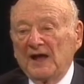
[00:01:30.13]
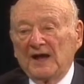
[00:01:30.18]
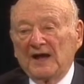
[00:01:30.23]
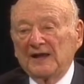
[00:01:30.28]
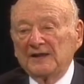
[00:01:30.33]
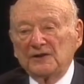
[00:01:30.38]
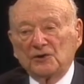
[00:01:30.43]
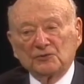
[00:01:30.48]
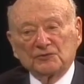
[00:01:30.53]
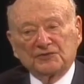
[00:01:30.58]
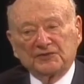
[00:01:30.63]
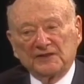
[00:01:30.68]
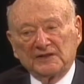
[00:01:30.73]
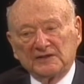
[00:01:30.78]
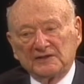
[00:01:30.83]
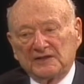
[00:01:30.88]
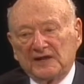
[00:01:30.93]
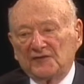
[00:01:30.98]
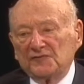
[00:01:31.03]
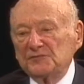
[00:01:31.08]
I don't
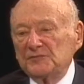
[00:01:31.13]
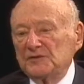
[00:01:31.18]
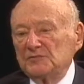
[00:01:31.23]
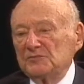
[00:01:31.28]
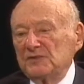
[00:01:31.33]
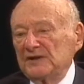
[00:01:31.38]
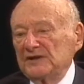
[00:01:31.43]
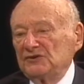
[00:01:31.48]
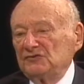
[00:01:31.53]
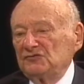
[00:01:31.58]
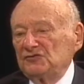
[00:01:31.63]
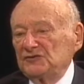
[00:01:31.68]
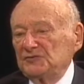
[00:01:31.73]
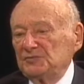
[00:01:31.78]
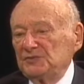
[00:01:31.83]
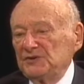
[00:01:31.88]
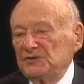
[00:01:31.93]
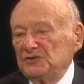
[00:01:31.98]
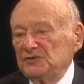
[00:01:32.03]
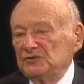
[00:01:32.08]
think government money should
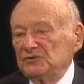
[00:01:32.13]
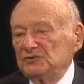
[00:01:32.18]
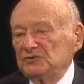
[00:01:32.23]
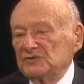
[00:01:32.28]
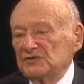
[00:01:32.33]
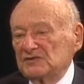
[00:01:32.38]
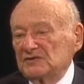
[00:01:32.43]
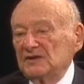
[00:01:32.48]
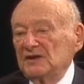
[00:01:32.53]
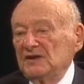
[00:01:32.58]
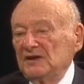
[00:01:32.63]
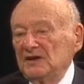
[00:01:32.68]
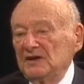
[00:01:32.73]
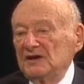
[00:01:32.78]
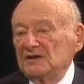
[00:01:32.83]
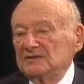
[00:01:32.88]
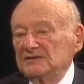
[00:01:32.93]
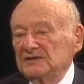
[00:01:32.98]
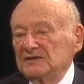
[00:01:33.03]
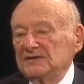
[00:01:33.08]
be used
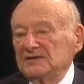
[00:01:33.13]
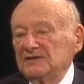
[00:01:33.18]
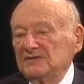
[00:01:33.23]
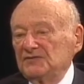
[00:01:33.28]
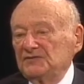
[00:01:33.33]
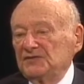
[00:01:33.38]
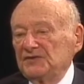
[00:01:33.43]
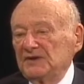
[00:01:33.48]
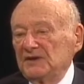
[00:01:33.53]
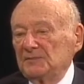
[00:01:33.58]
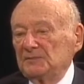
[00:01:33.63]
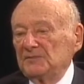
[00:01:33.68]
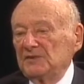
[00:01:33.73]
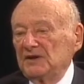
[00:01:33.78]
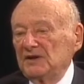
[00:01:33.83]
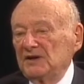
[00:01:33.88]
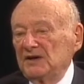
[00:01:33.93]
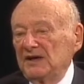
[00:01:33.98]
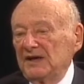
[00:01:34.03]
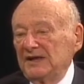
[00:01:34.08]
to give him
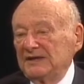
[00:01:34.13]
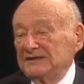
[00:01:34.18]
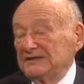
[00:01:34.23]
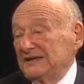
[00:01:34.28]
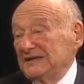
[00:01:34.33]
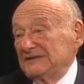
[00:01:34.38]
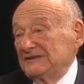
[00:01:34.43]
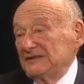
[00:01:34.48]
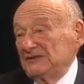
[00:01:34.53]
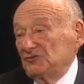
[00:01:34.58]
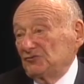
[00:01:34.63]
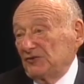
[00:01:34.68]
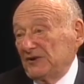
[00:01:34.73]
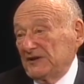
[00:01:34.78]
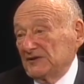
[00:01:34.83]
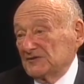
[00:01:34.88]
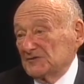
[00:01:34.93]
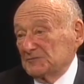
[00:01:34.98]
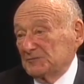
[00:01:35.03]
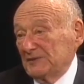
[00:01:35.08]
a kidney
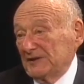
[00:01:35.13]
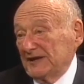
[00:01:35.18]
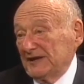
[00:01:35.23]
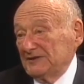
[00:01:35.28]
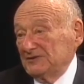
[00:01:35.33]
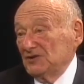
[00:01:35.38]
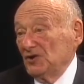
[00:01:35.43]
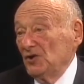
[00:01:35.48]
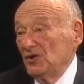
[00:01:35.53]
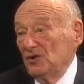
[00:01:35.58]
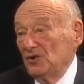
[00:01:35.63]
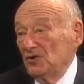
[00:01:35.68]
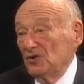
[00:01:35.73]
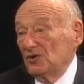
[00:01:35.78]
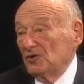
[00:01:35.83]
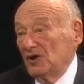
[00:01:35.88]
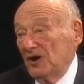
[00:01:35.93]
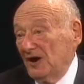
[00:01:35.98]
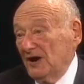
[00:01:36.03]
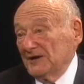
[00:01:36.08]
transplant
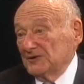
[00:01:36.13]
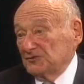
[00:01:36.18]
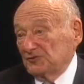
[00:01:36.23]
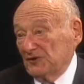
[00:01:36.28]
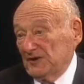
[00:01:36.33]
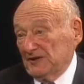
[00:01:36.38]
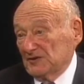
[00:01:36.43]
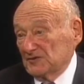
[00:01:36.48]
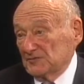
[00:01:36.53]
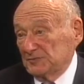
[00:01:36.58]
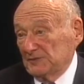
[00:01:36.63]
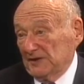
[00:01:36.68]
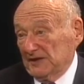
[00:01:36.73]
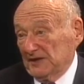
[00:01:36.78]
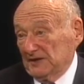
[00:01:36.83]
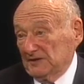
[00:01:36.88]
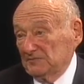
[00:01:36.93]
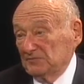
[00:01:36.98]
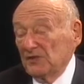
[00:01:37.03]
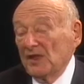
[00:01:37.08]
or a heart
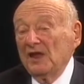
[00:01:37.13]
transplant.